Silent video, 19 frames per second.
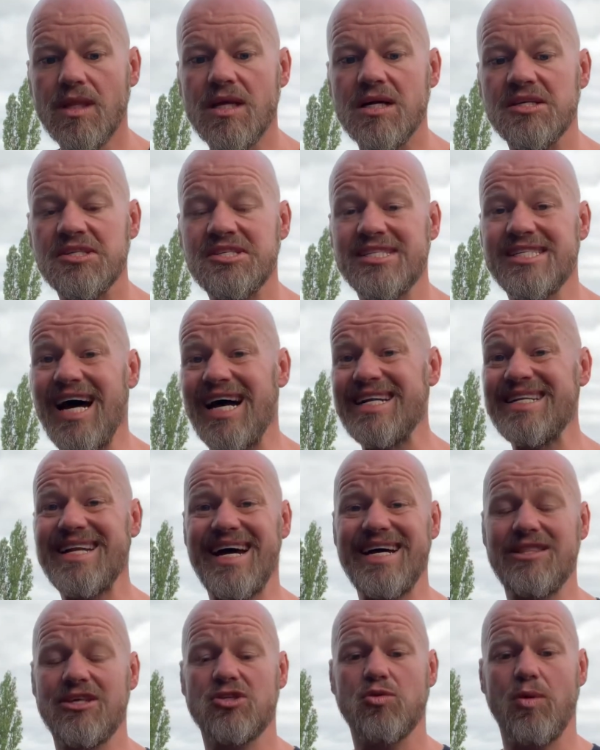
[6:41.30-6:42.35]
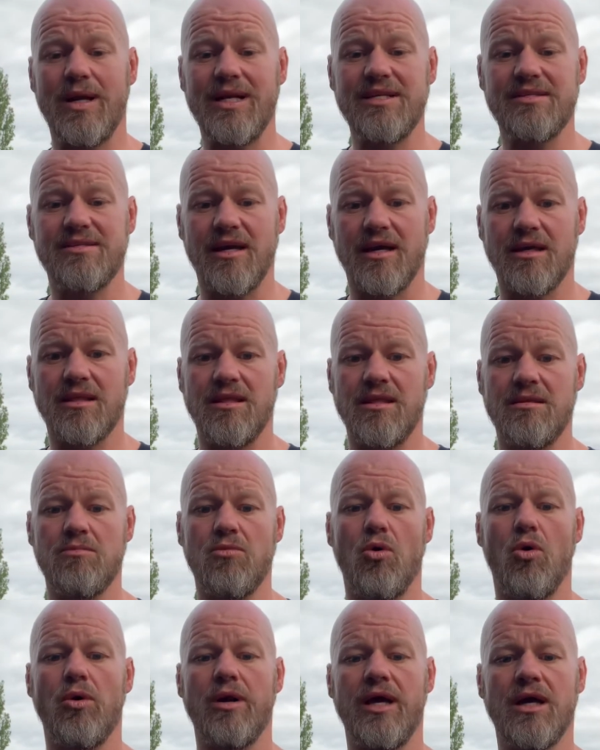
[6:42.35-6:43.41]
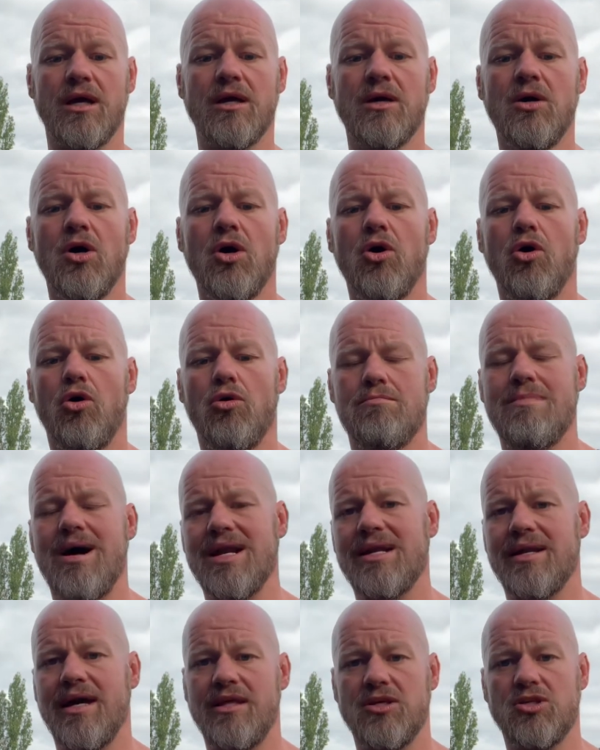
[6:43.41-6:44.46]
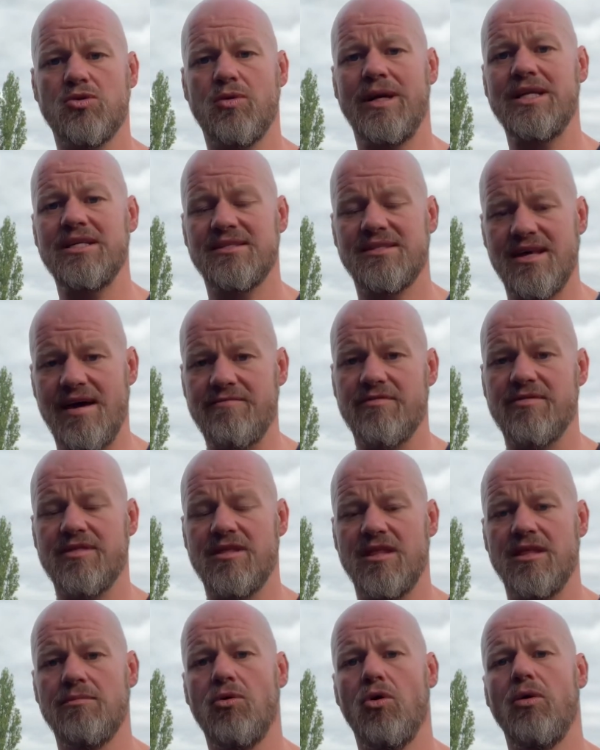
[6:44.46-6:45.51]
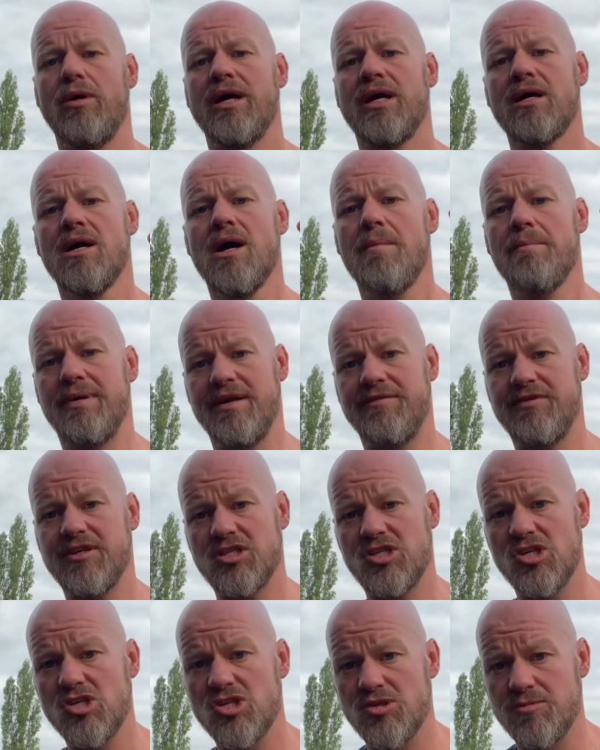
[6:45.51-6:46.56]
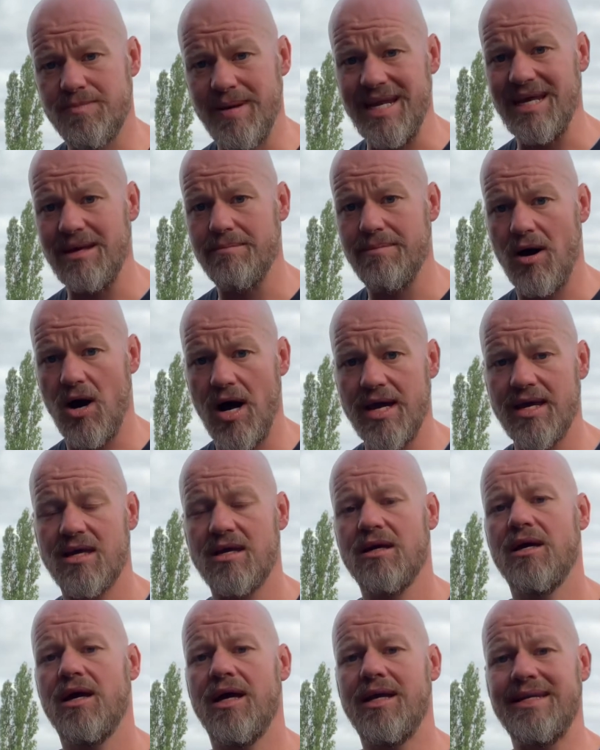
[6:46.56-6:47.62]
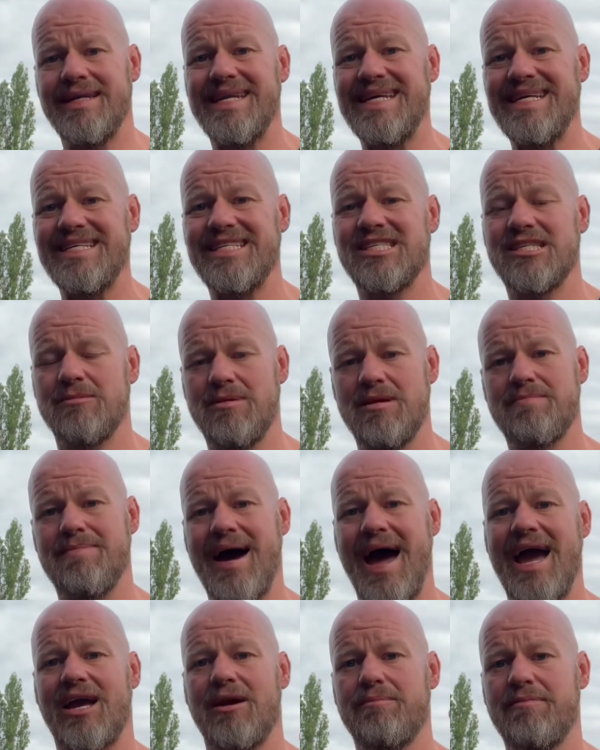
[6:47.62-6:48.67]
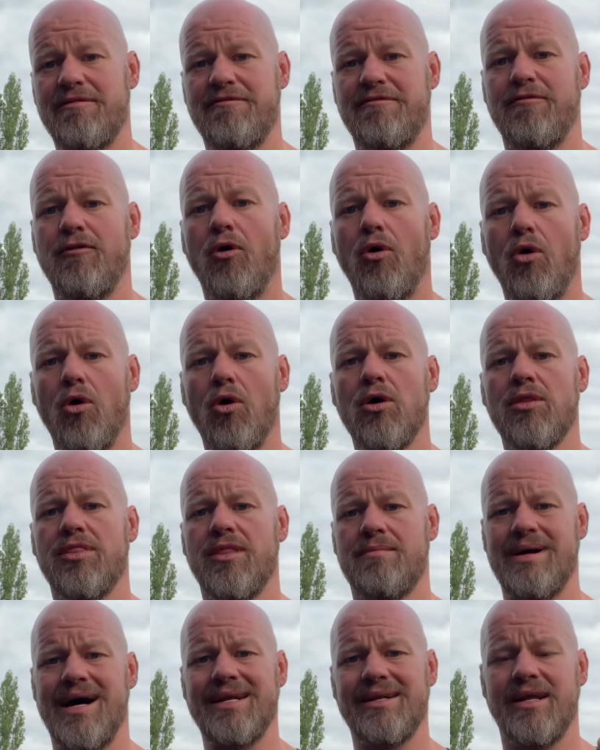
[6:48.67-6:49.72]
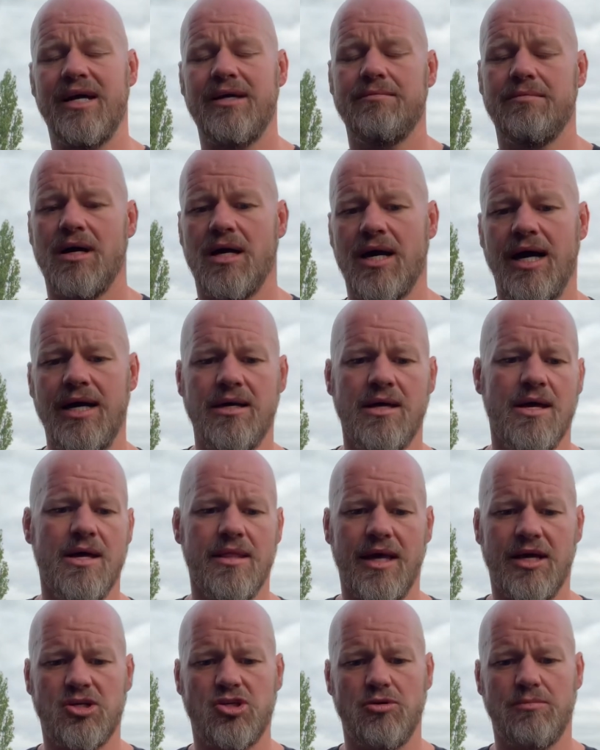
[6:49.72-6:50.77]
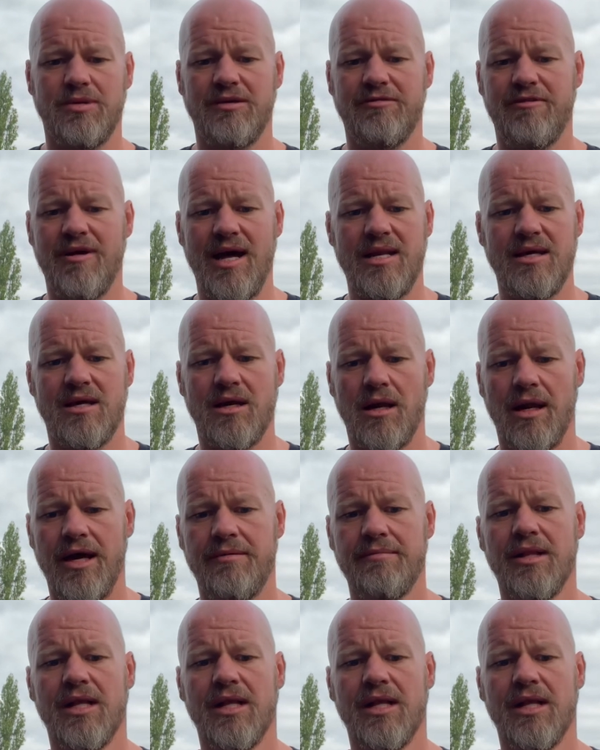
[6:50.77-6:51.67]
Sunday the 26th in the morning, or Monday the 27th in the morning, but if it's a spinning bike, it needs to be back before the Monday, okay? That should be fairly clear.